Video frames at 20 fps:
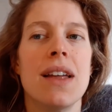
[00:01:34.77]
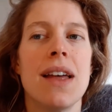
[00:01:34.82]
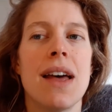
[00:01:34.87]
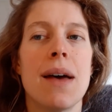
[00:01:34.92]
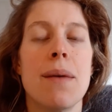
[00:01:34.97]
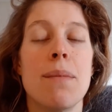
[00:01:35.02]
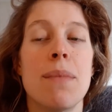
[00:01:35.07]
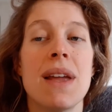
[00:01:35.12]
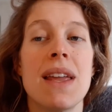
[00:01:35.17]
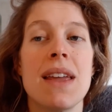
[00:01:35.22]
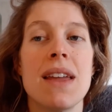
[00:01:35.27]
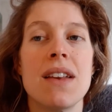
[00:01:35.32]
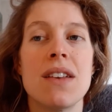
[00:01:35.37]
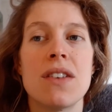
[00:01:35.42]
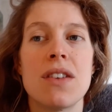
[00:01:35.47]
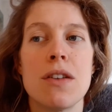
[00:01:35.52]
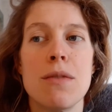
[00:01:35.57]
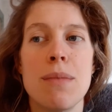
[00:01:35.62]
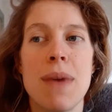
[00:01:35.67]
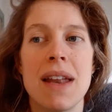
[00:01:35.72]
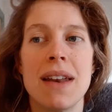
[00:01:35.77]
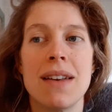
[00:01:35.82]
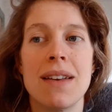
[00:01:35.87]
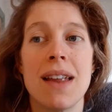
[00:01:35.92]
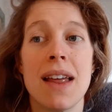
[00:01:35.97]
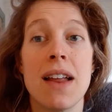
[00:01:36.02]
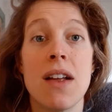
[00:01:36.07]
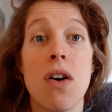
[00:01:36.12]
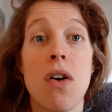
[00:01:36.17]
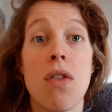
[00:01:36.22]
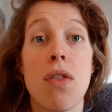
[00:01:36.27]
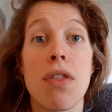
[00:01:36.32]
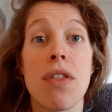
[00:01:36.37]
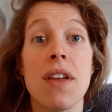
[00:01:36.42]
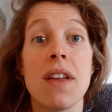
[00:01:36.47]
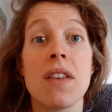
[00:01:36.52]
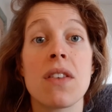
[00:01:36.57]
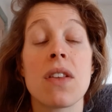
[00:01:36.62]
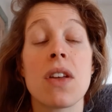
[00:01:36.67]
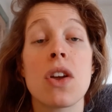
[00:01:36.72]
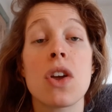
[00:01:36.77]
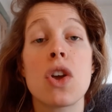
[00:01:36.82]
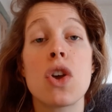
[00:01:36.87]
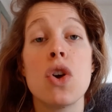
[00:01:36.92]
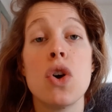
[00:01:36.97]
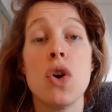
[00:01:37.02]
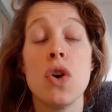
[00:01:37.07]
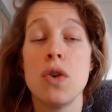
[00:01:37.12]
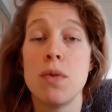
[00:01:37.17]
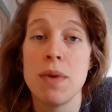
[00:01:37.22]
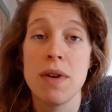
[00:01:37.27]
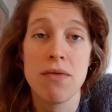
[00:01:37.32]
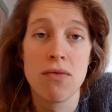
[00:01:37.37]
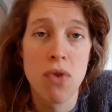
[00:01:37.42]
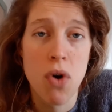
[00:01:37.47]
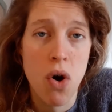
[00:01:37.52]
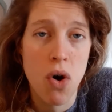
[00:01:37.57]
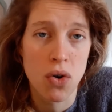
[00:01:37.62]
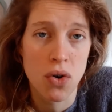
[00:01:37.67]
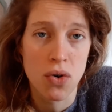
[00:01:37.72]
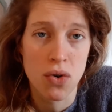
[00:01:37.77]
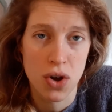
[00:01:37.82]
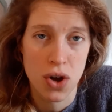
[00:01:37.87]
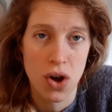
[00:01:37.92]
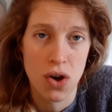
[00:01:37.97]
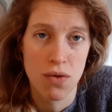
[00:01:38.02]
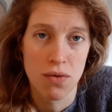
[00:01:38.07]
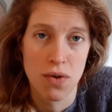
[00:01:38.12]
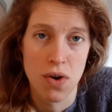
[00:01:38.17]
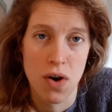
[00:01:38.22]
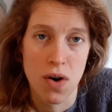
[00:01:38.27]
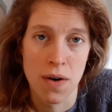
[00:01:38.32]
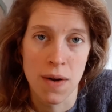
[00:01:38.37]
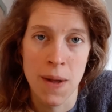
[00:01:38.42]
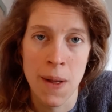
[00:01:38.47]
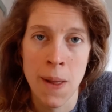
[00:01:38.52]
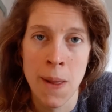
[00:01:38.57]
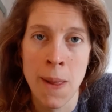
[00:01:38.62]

and begin to meditate on things that could be wrong or go wrong.